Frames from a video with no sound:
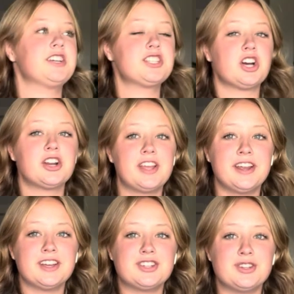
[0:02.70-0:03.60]
started
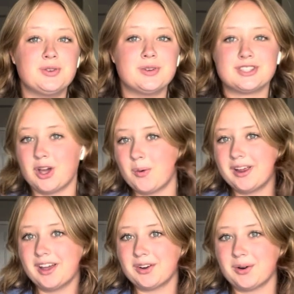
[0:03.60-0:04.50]
getting into
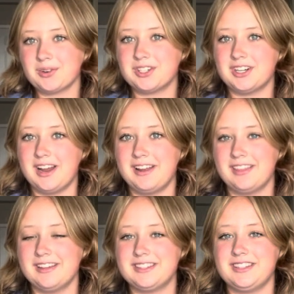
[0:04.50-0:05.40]
sewing and crochet
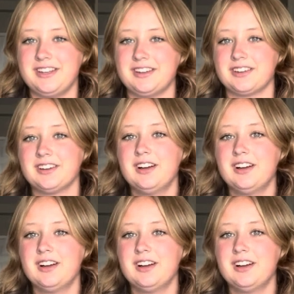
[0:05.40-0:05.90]
this year.